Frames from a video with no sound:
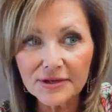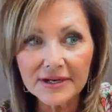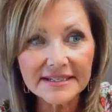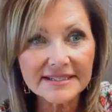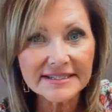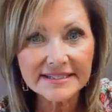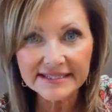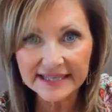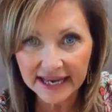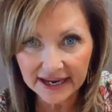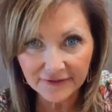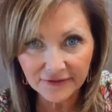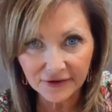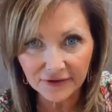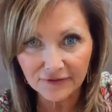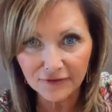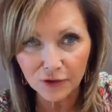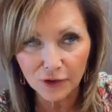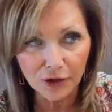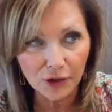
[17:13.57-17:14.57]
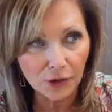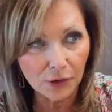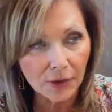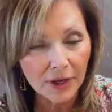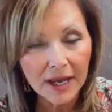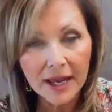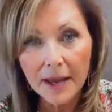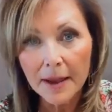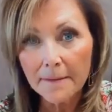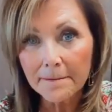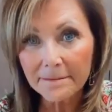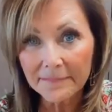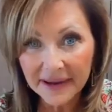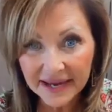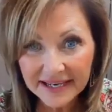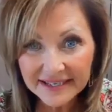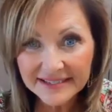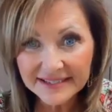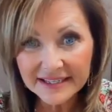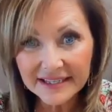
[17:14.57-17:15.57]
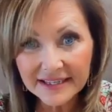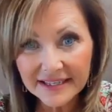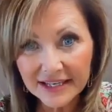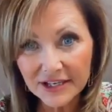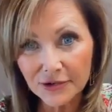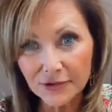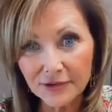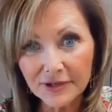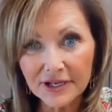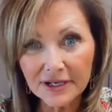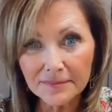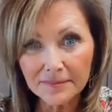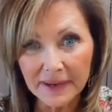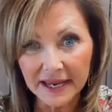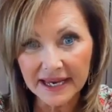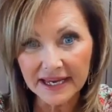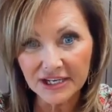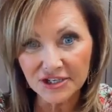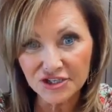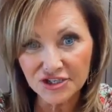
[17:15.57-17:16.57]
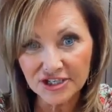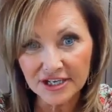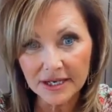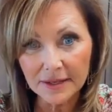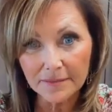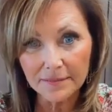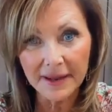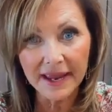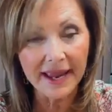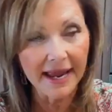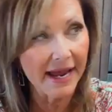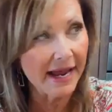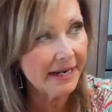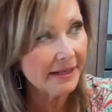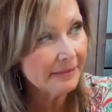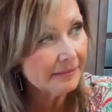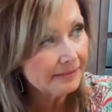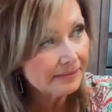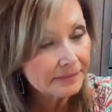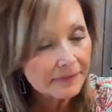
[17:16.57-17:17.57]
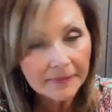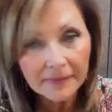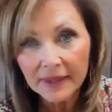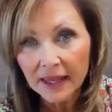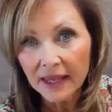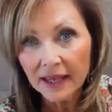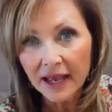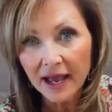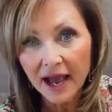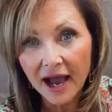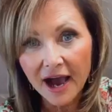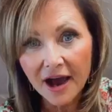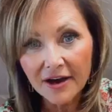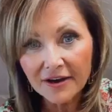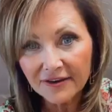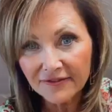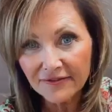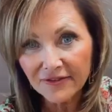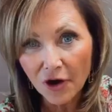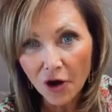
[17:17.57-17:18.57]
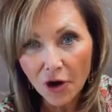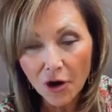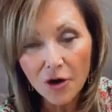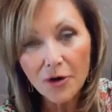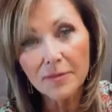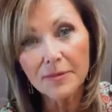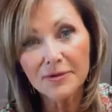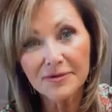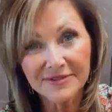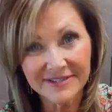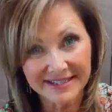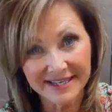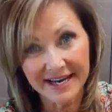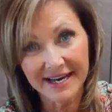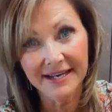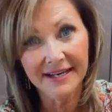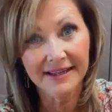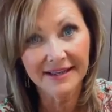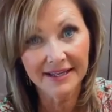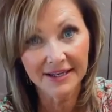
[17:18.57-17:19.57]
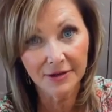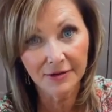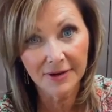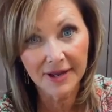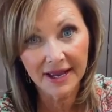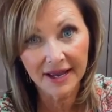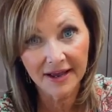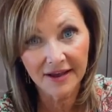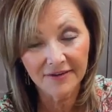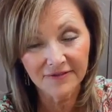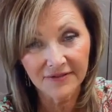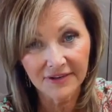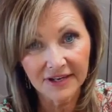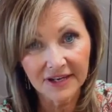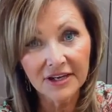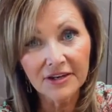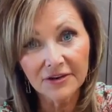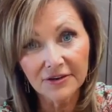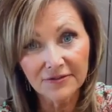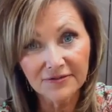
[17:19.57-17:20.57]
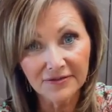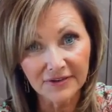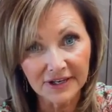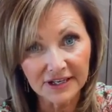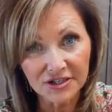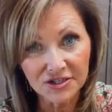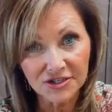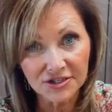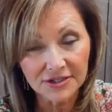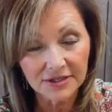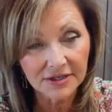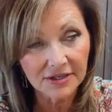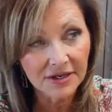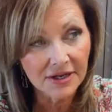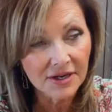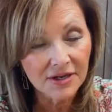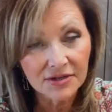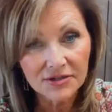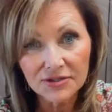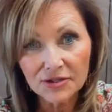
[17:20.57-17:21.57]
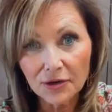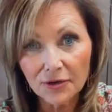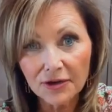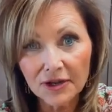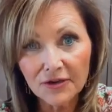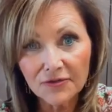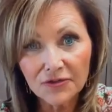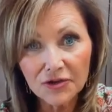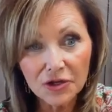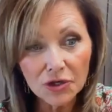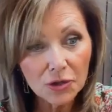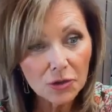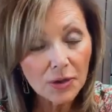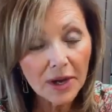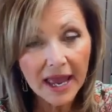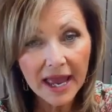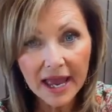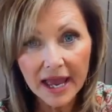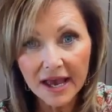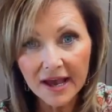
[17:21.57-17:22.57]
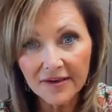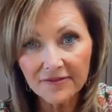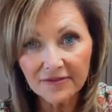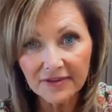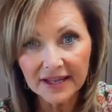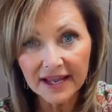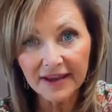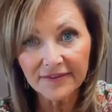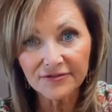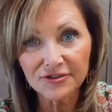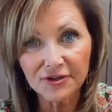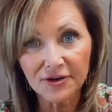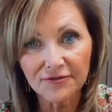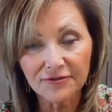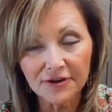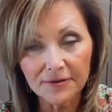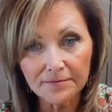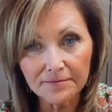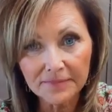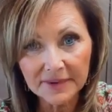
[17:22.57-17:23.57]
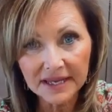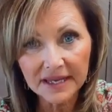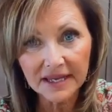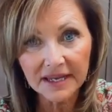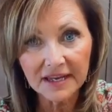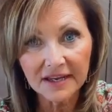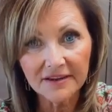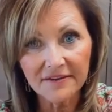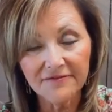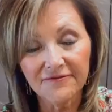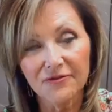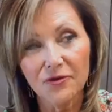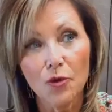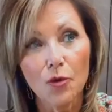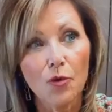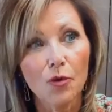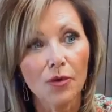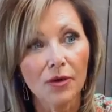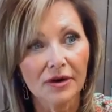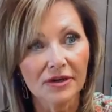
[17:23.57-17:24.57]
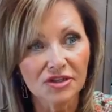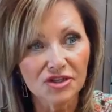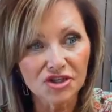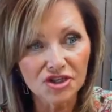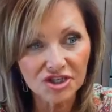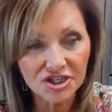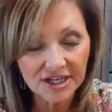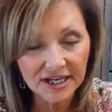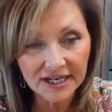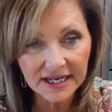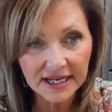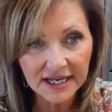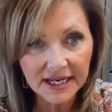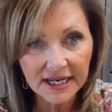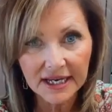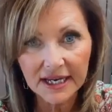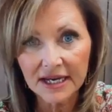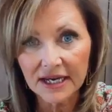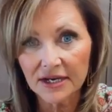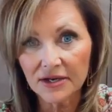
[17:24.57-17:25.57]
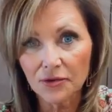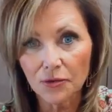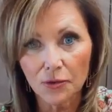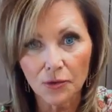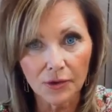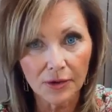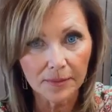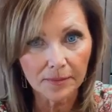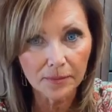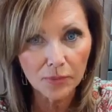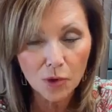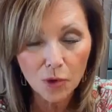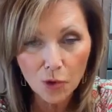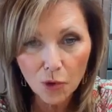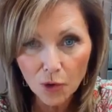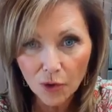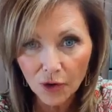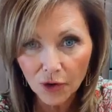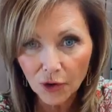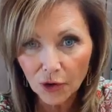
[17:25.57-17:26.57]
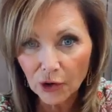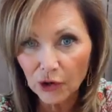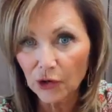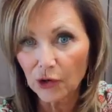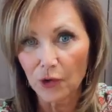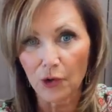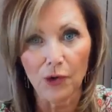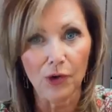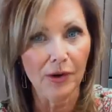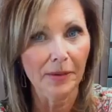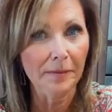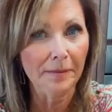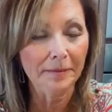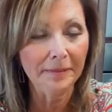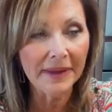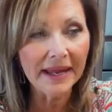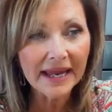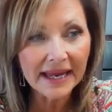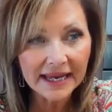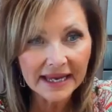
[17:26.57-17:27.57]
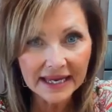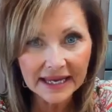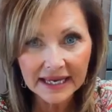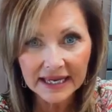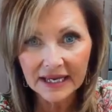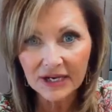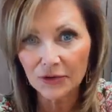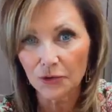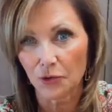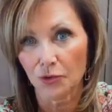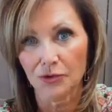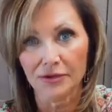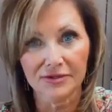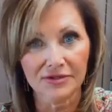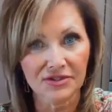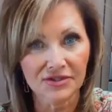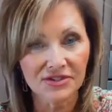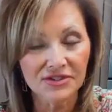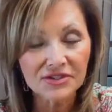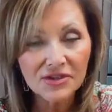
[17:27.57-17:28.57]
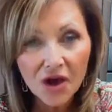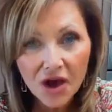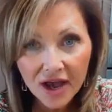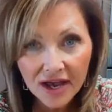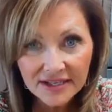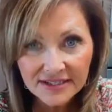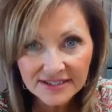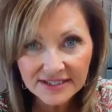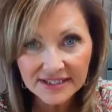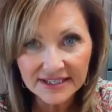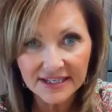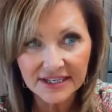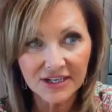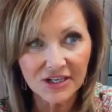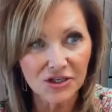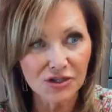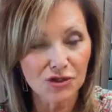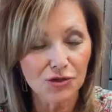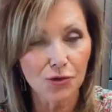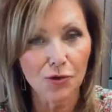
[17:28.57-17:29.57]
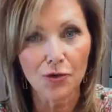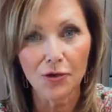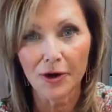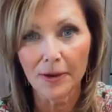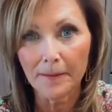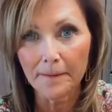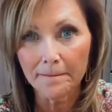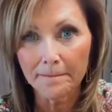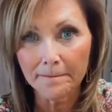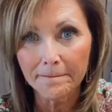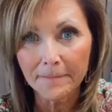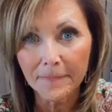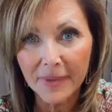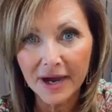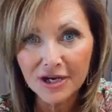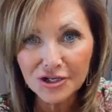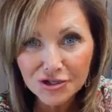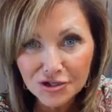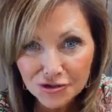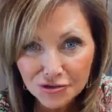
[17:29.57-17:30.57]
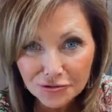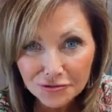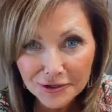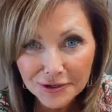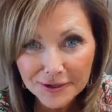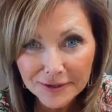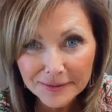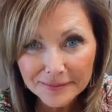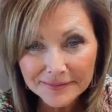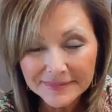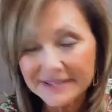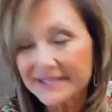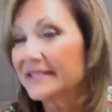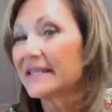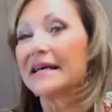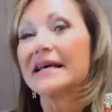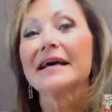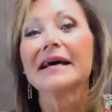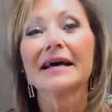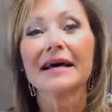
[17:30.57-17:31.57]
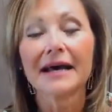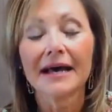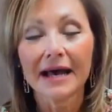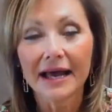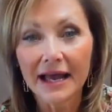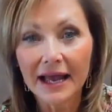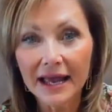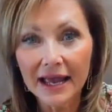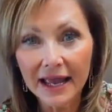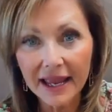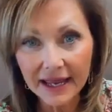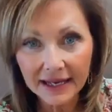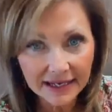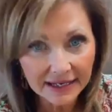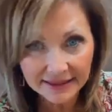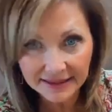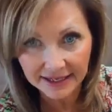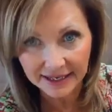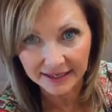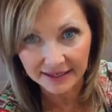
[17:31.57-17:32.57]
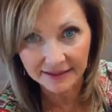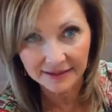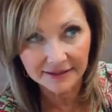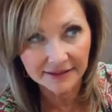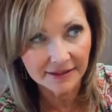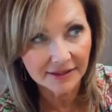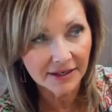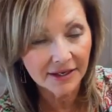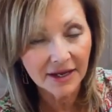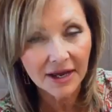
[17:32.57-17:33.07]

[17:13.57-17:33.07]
stress saver for you. Basically, you can make a sheet pan out of almost anything you have in your fridge. So if you have leftover beef or chicken or pork or bacon or sausage or mushrooms, anything,